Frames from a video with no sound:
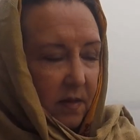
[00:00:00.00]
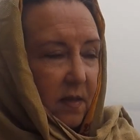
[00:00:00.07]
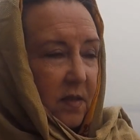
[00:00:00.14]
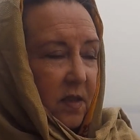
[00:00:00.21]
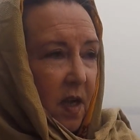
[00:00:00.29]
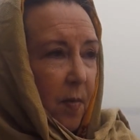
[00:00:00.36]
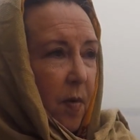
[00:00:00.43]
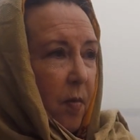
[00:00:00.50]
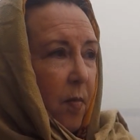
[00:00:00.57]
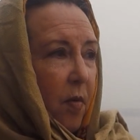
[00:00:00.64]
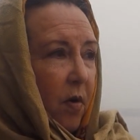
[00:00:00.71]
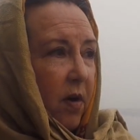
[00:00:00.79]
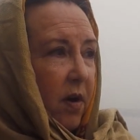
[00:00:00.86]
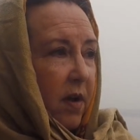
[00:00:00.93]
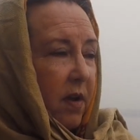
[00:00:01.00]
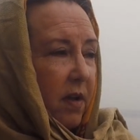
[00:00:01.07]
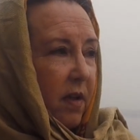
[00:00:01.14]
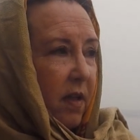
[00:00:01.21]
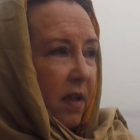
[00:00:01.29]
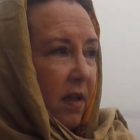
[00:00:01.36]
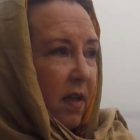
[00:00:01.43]
Some are more
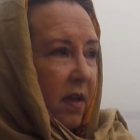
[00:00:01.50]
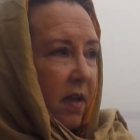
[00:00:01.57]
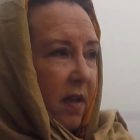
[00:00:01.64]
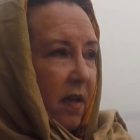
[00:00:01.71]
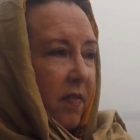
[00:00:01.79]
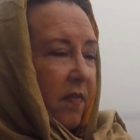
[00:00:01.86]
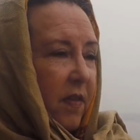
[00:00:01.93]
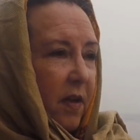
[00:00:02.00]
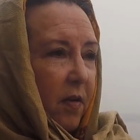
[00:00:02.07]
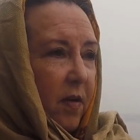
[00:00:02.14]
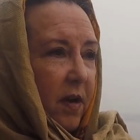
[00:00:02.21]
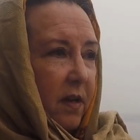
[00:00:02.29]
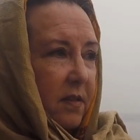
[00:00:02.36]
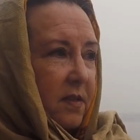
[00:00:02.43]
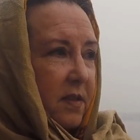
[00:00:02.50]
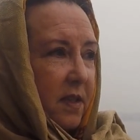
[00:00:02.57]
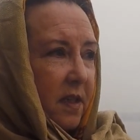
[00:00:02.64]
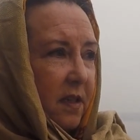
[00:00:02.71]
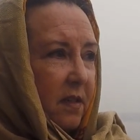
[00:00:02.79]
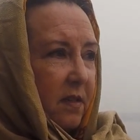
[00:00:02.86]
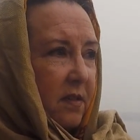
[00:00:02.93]
ethereal
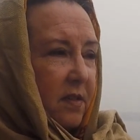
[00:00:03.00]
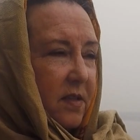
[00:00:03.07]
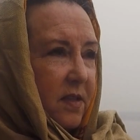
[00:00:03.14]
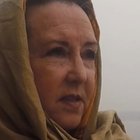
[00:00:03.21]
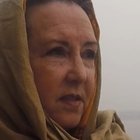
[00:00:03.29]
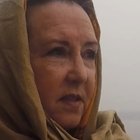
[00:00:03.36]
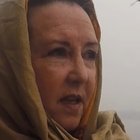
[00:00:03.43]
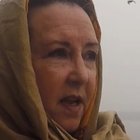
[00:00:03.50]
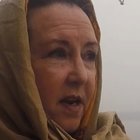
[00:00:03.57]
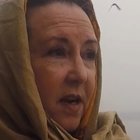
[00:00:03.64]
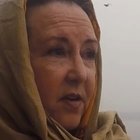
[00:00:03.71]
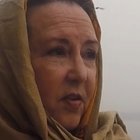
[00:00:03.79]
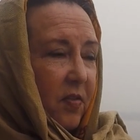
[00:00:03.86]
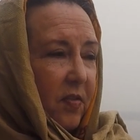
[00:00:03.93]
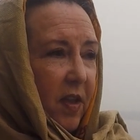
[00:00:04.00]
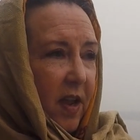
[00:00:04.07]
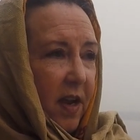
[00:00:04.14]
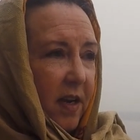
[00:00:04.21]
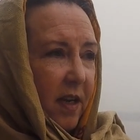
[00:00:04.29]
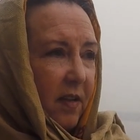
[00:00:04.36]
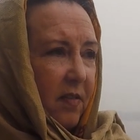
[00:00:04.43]
skills and
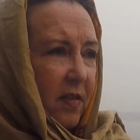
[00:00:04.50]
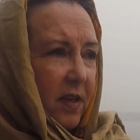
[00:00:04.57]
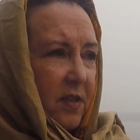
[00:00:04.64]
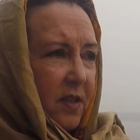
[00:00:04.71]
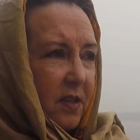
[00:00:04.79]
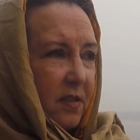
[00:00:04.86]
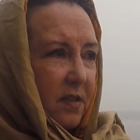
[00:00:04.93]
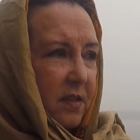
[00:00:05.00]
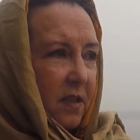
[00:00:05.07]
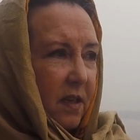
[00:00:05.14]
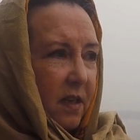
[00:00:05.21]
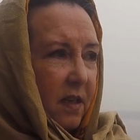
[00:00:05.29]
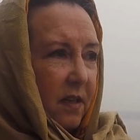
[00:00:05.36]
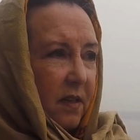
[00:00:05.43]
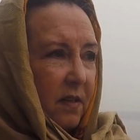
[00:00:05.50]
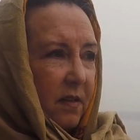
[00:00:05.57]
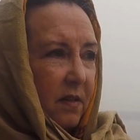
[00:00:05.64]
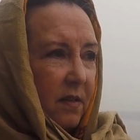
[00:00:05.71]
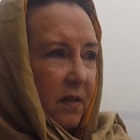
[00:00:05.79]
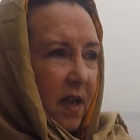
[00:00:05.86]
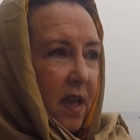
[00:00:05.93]
understanding, such as
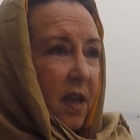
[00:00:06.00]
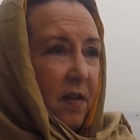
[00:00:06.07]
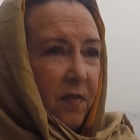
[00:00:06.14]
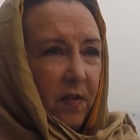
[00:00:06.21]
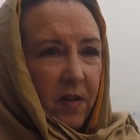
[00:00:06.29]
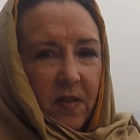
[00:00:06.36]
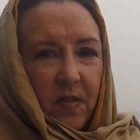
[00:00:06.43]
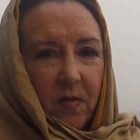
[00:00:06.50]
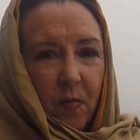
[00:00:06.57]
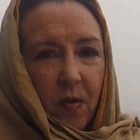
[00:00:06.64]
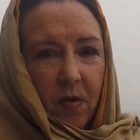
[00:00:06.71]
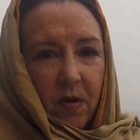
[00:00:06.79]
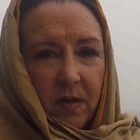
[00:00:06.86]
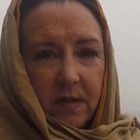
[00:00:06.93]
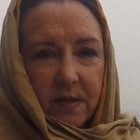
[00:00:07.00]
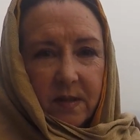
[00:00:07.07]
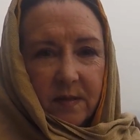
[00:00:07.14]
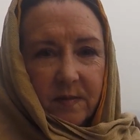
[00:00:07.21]
evil in the world.